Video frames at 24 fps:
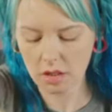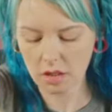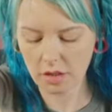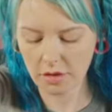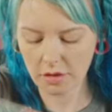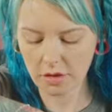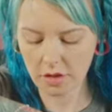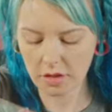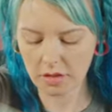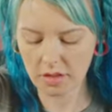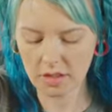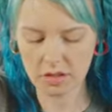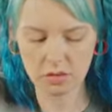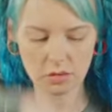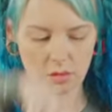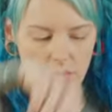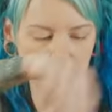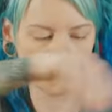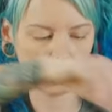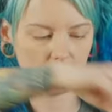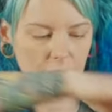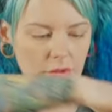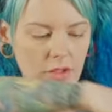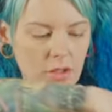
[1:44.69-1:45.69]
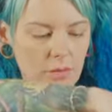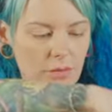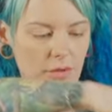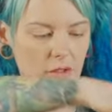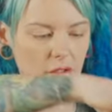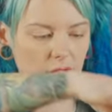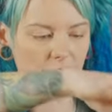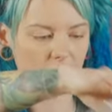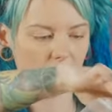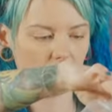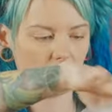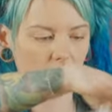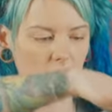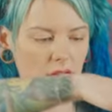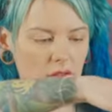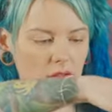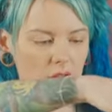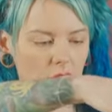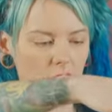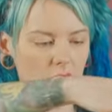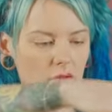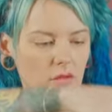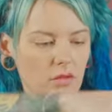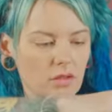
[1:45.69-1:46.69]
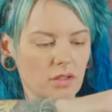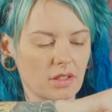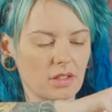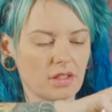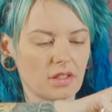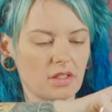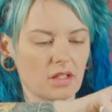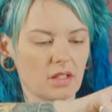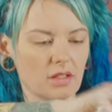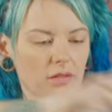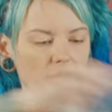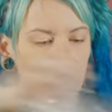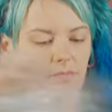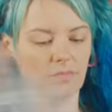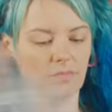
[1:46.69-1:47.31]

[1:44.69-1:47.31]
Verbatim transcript: I thought these would work pretty perfect, so let's see.